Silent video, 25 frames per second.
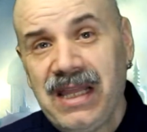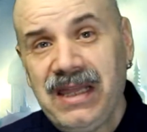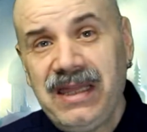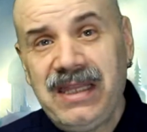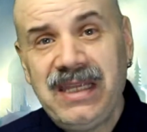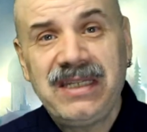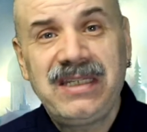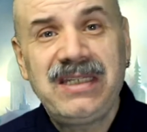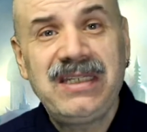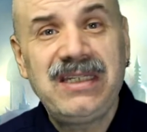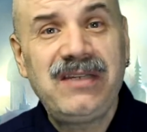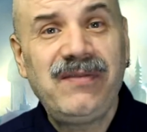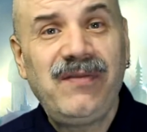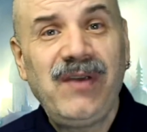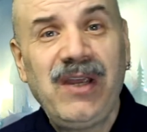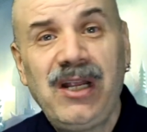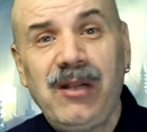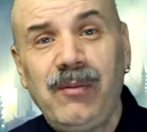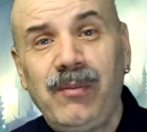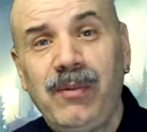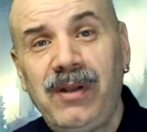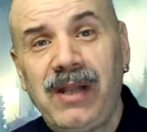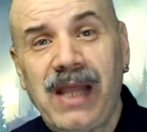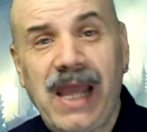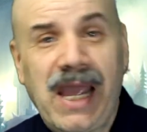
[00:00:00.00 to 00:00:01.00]
this is
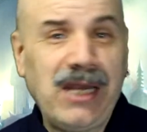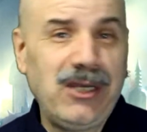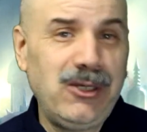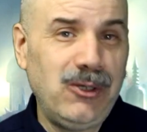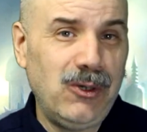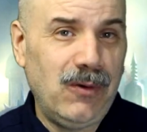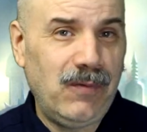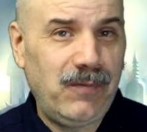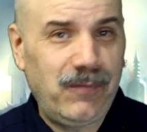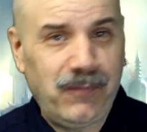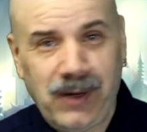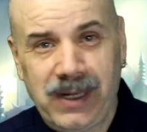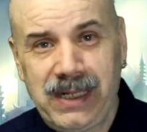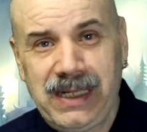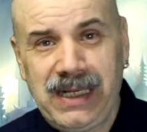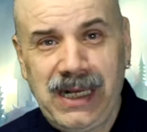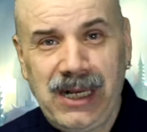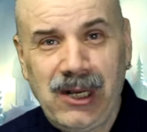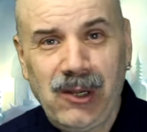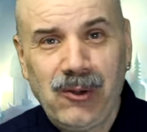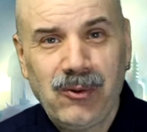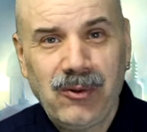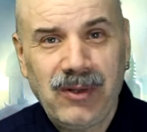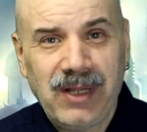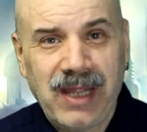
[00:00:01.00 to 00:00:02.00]
available at your friendly
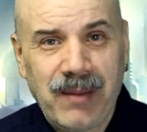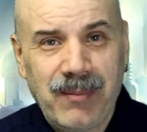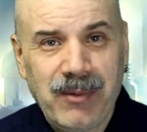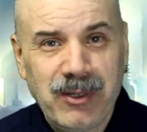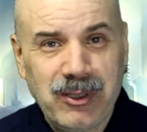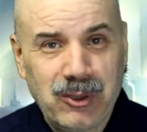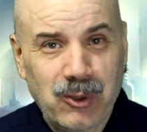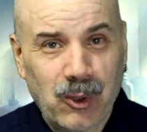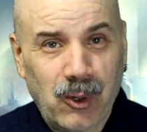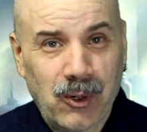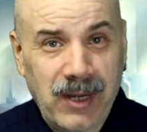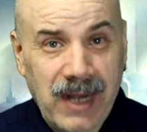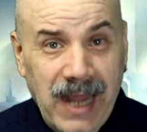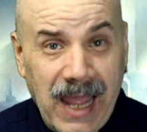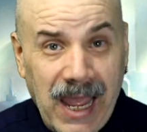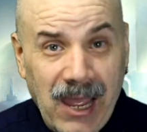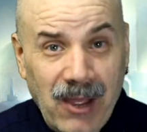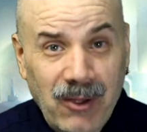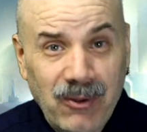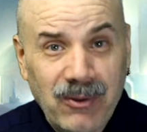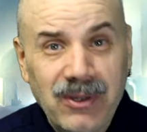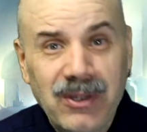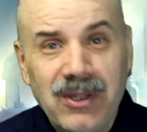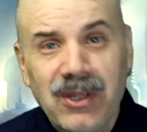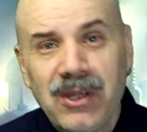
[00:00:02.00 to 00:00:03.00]
local gaming store
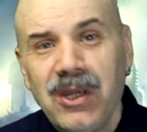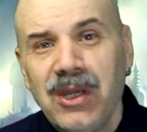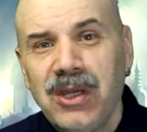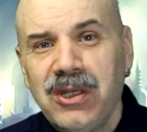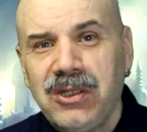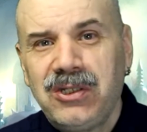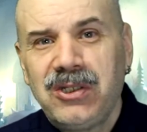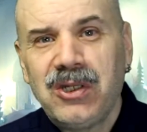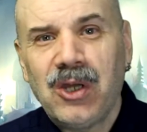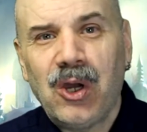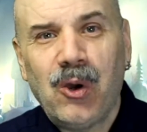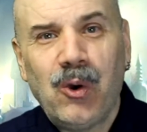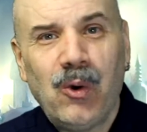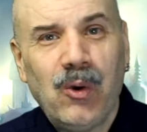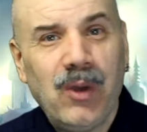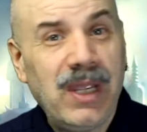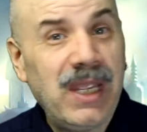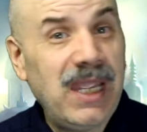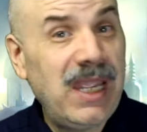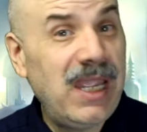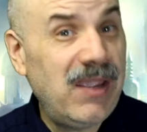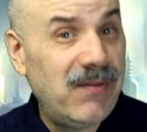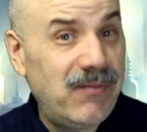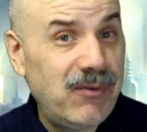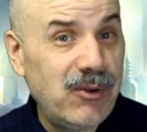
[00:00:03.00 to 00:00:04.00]
now, so
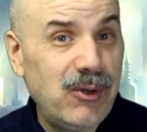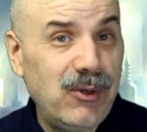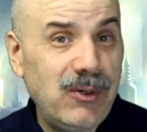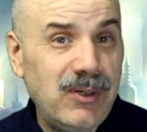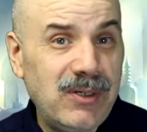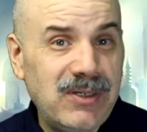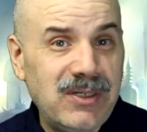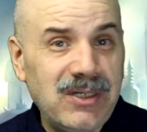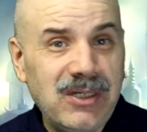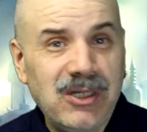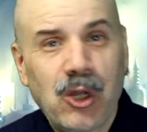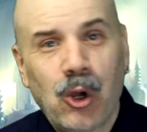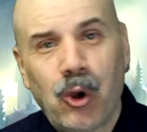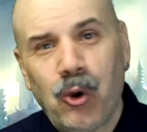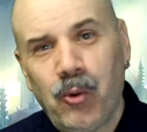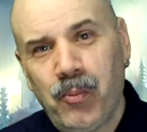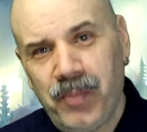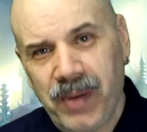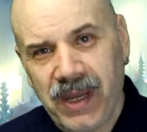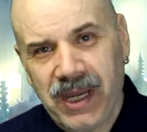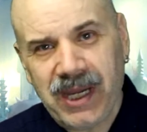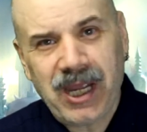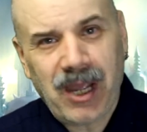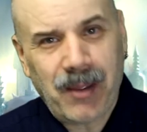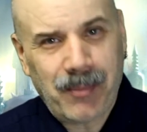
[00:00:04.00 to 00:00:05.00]
if you're interested, go
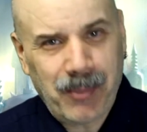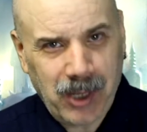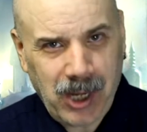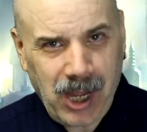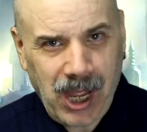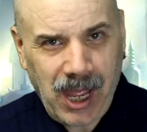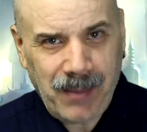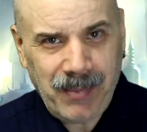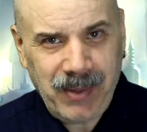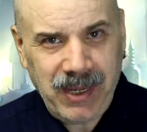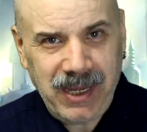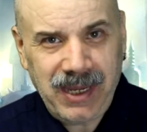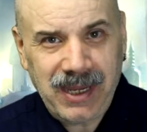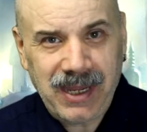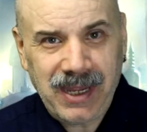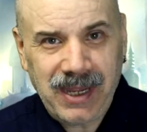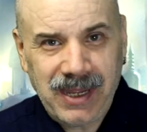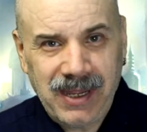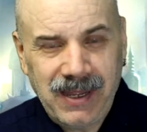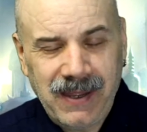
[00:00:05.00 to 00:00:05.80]
pick up a copy.